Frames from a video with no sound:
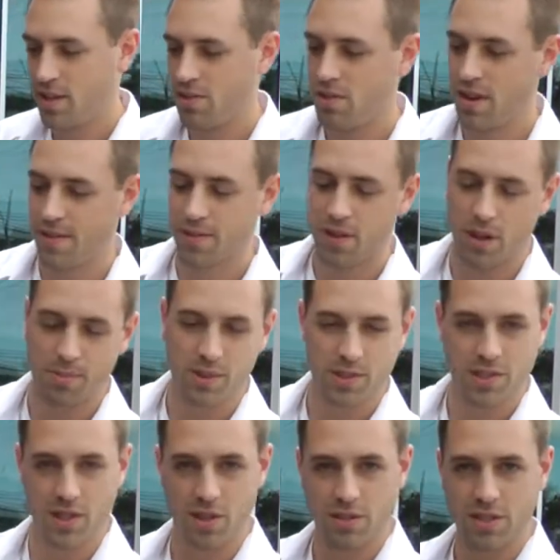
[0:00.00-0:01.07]
You have crumple
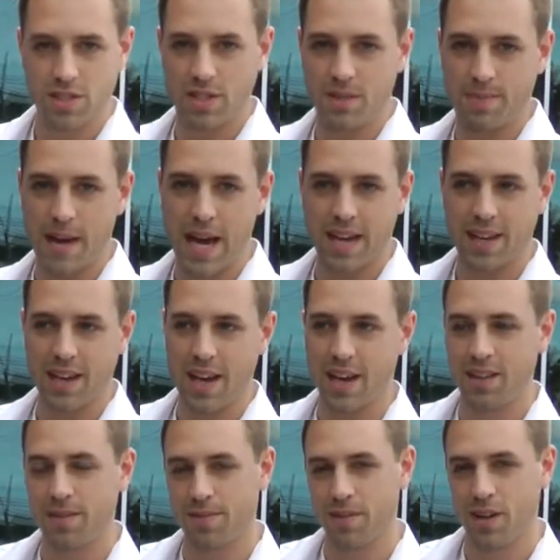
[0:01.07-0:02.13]
zones in the back
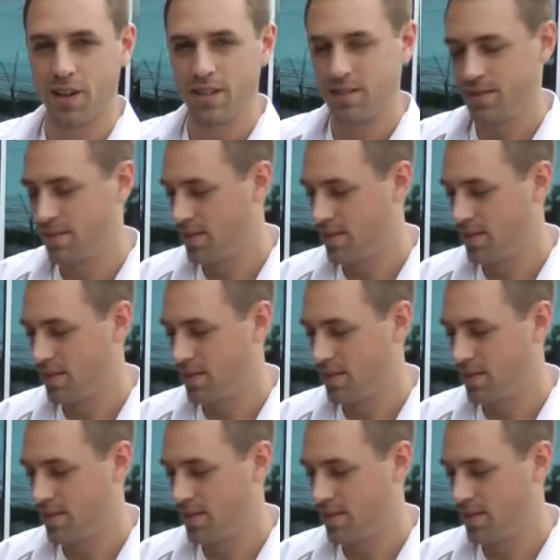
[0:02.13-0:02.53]
and the front,